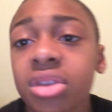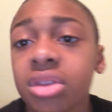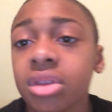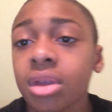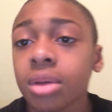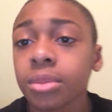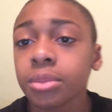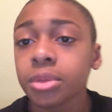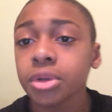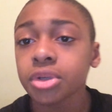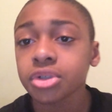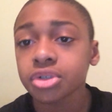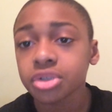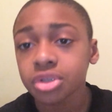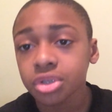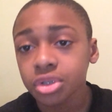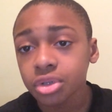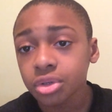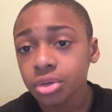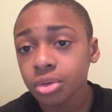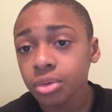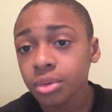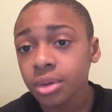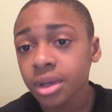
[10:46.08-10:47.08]
number
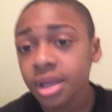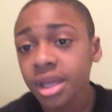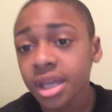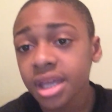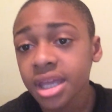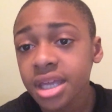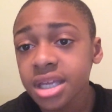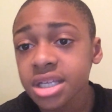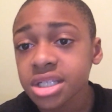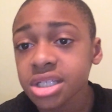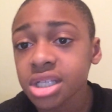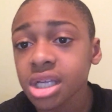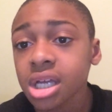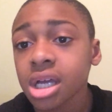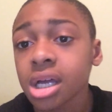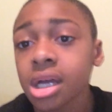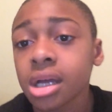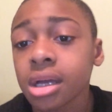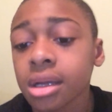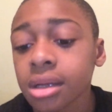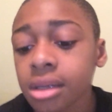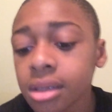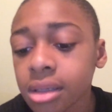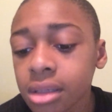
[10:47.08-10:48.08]
2 is
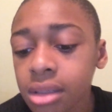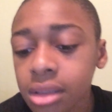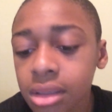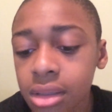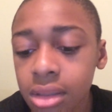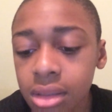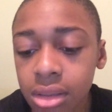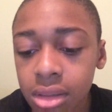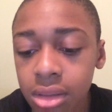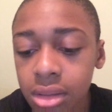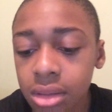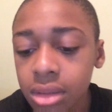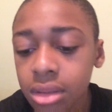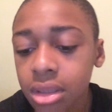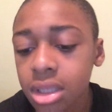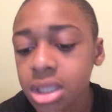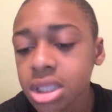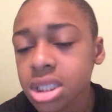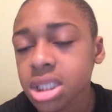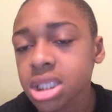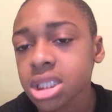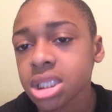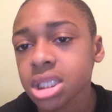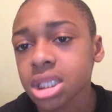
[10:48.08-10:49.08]

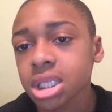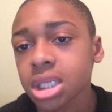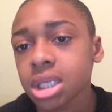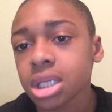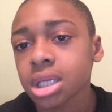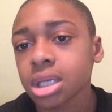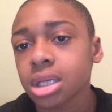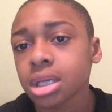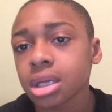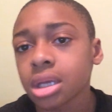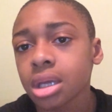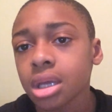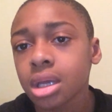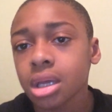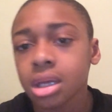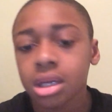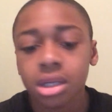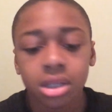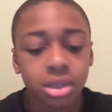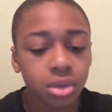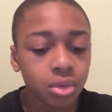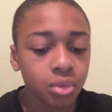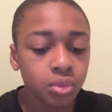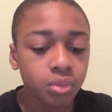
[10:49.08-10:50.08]
let's see.
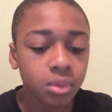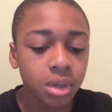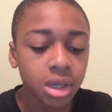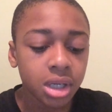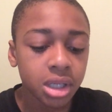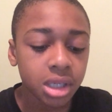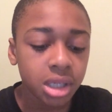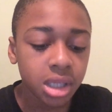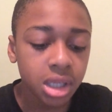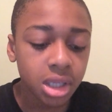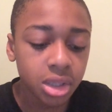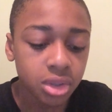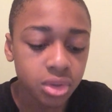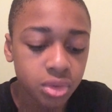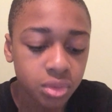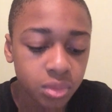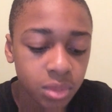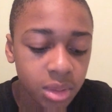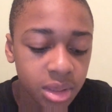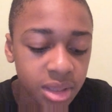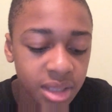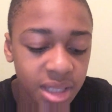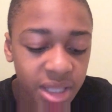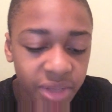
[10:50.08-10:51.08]
You run
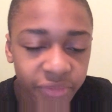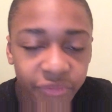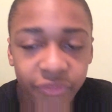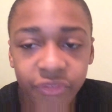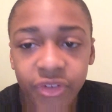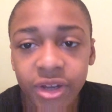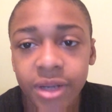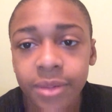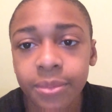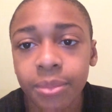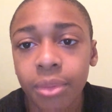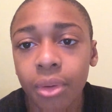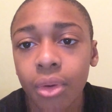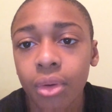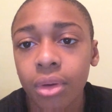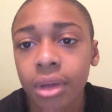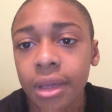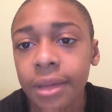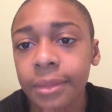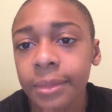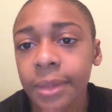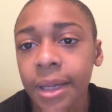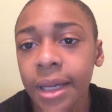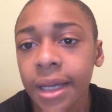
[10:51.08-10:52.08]
into a different
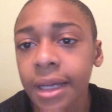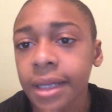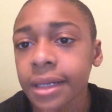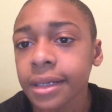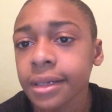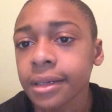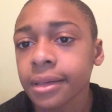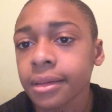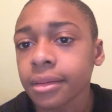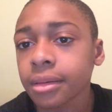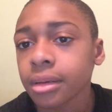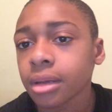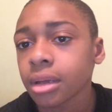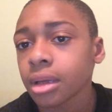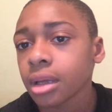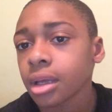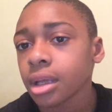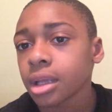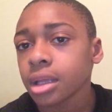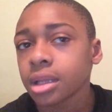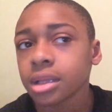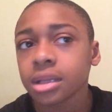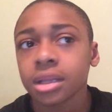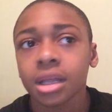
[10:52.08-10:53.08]
Pokemon.
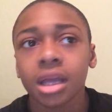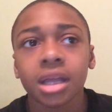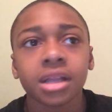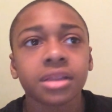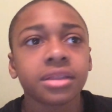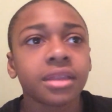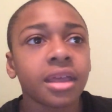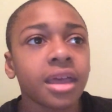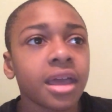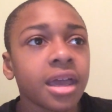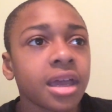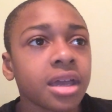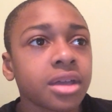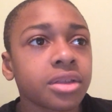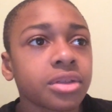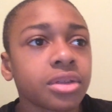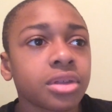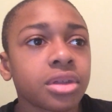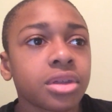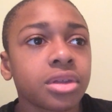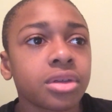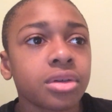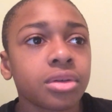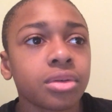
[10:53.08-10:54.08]
Not the
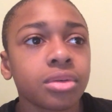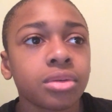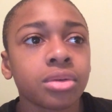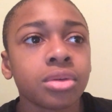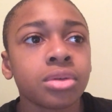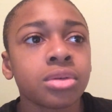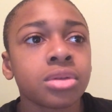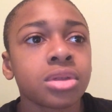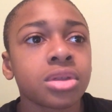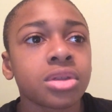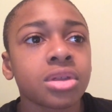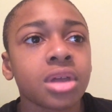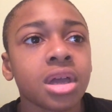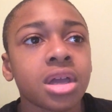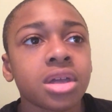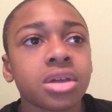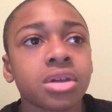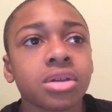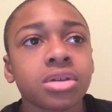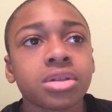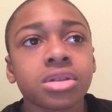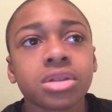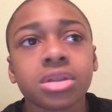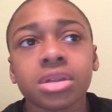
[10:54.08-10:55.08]
Execute, you just got
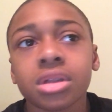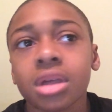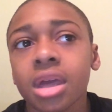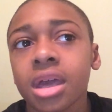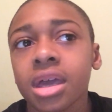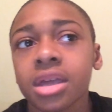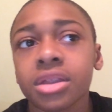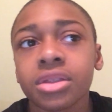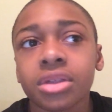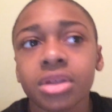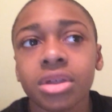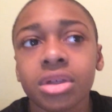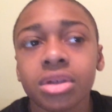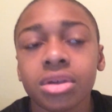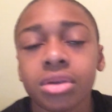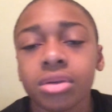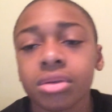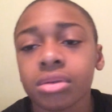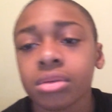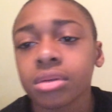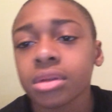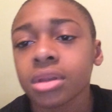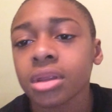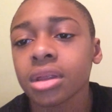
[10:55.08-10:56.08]
your
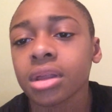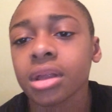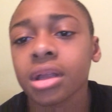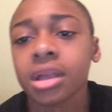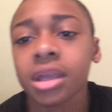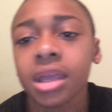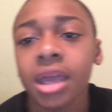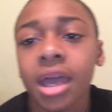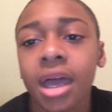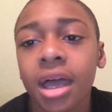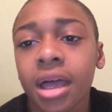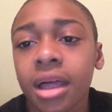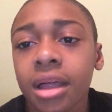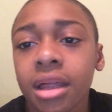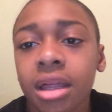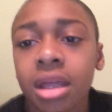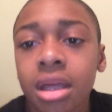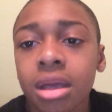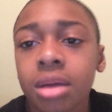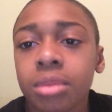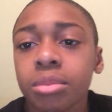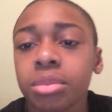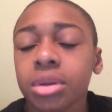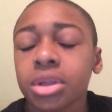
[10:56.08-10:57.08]
Execute and then yeah.
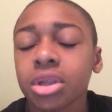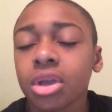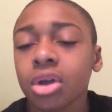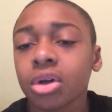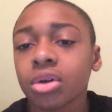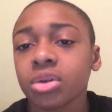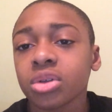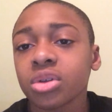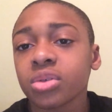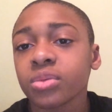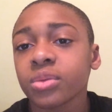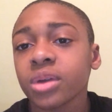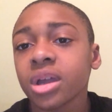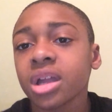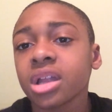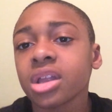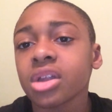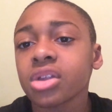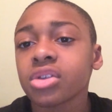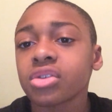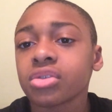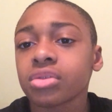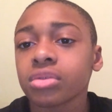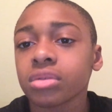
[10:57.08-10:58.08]
But no, you
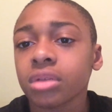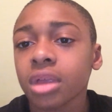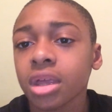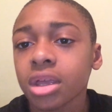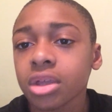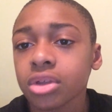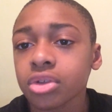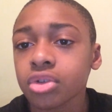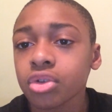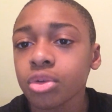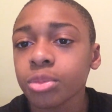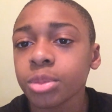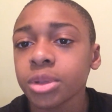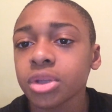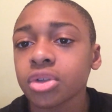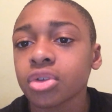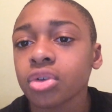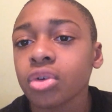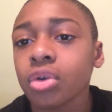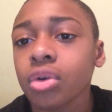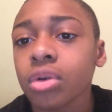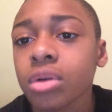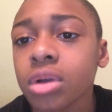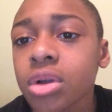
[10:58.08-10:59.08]
ran into like a stupid
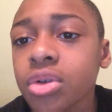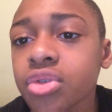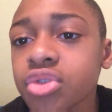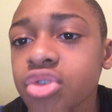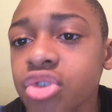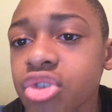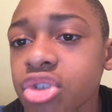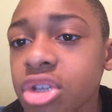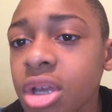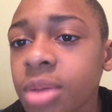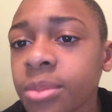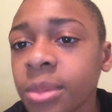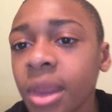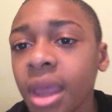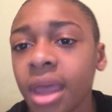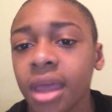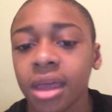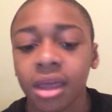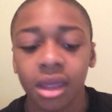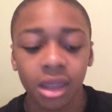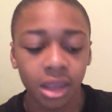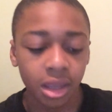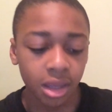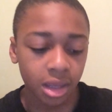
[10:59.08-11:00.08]
Tauros or
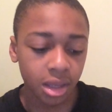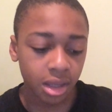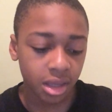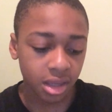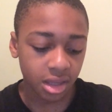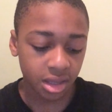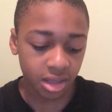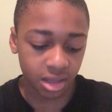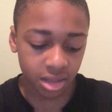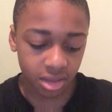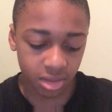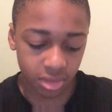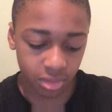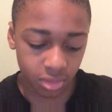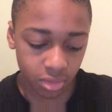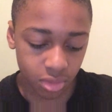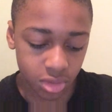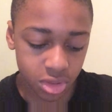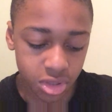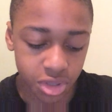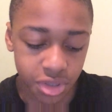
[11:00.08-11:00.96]
something. Or a